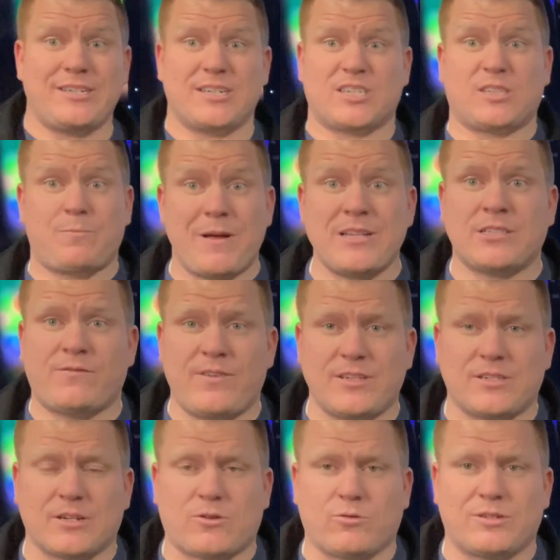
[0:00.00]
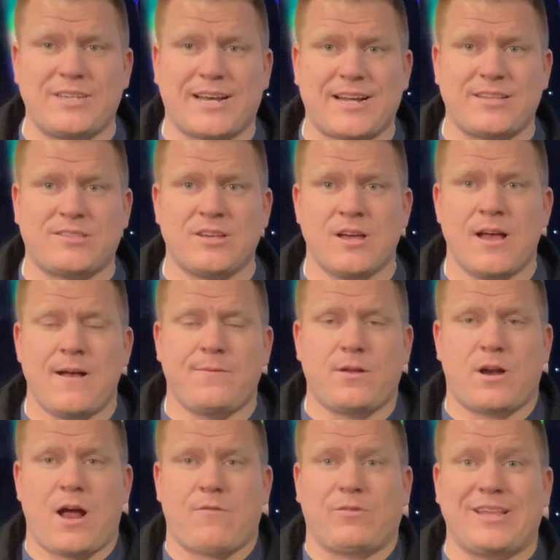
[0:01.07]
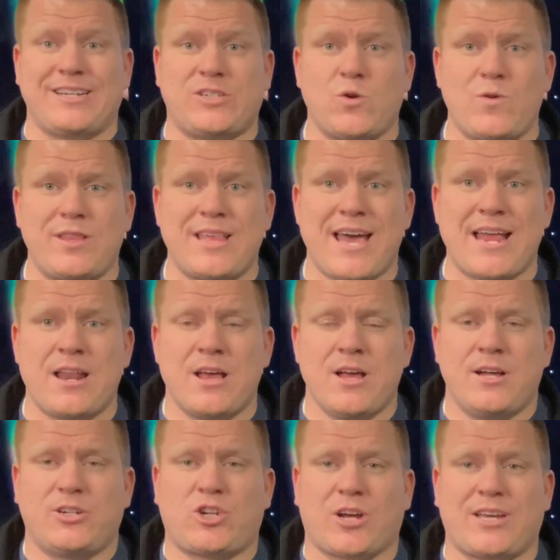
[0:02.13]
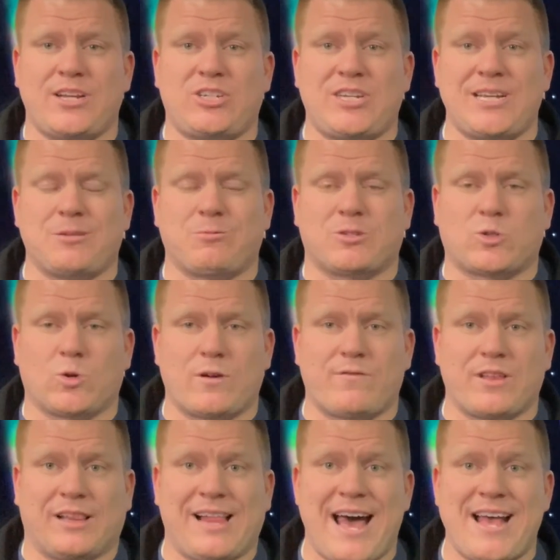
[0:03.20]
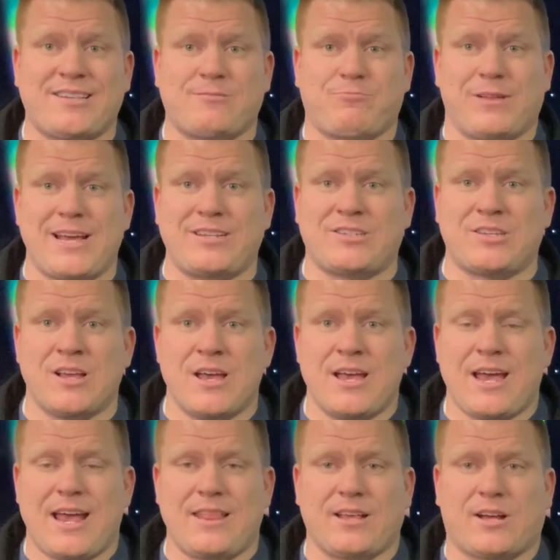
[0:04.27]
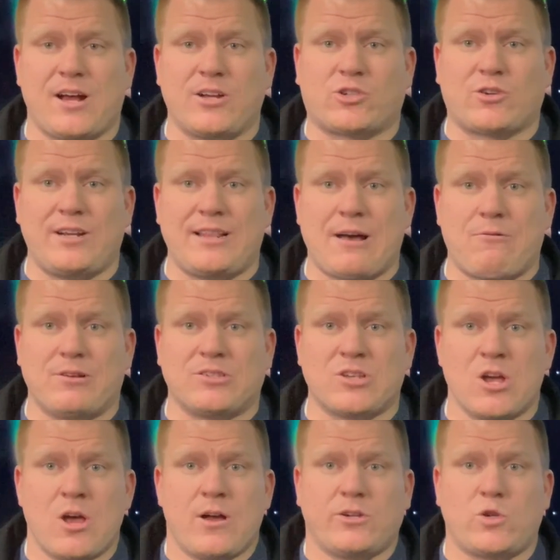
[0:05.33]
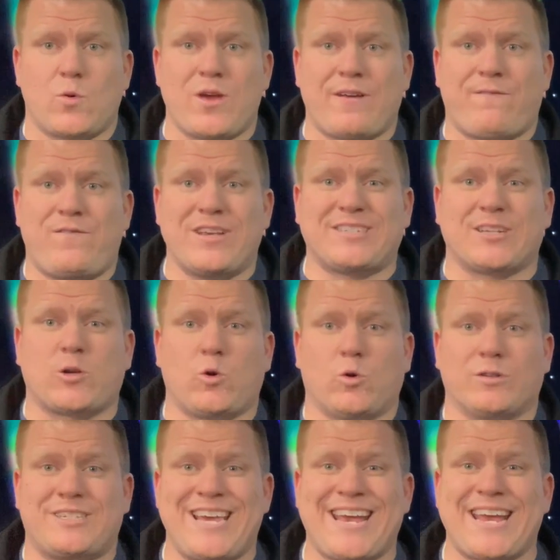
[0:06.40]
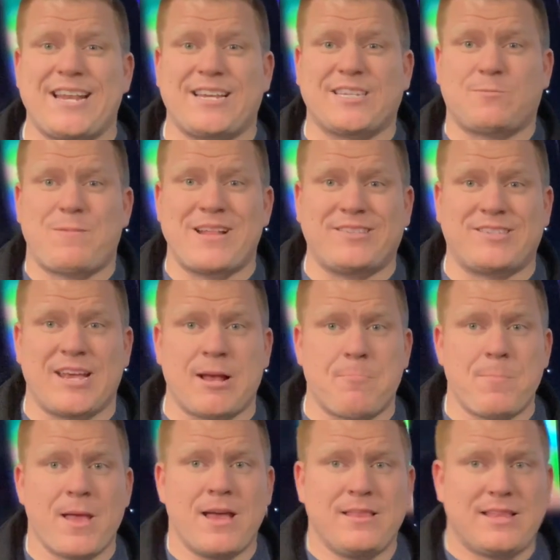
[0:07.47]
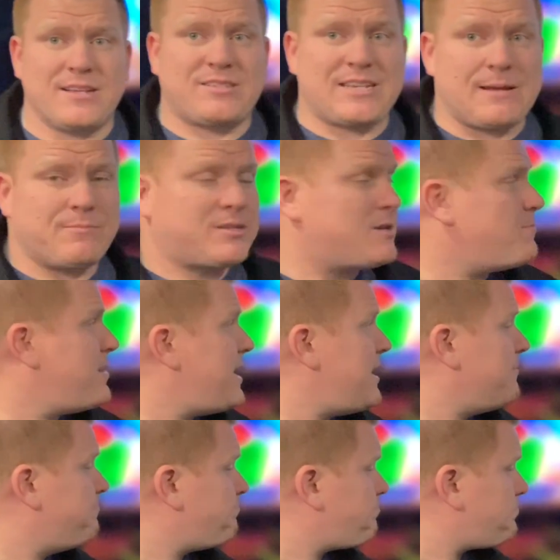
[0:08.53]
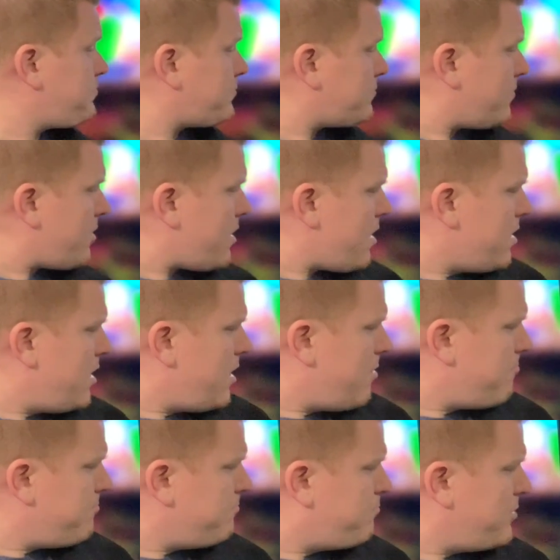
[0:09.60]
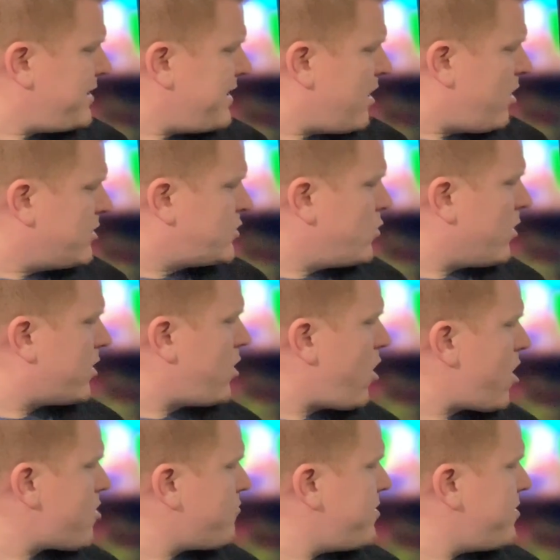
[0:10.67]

dispense physical tickets. They're not really doing that. Chuck E. Cheese was sort of the last place in the country that was doing physical ticket dispensing. This seems to be putting it onto a card